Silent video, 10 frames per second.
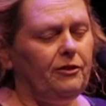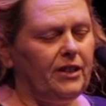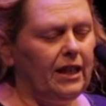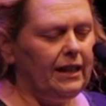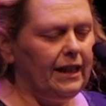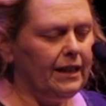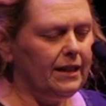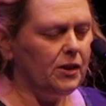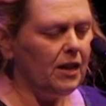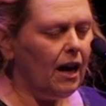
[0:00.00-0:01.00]
15
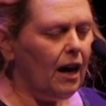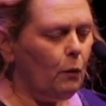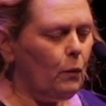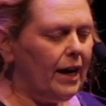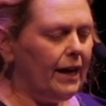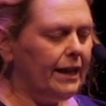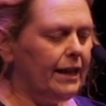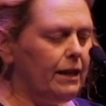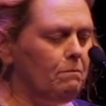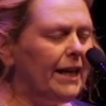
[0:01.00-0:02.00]
years, where
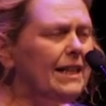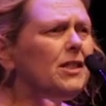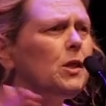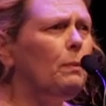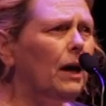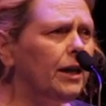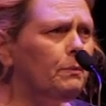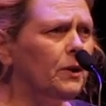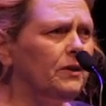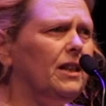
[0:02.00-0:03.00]
he made and
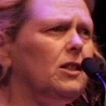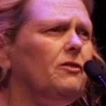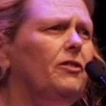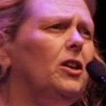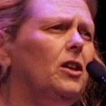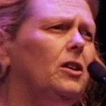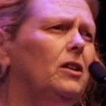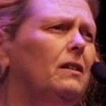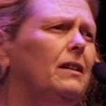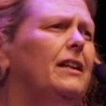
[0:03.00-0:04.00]
supplied products for
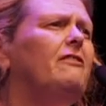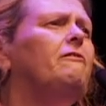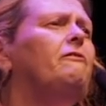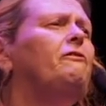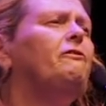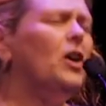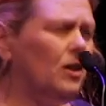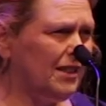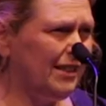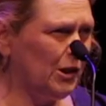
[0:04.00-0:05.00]
her
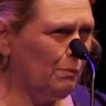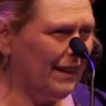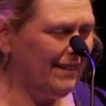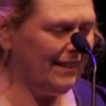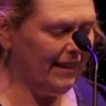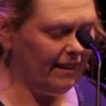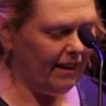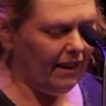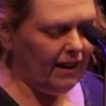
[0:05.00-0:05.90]
fast expanding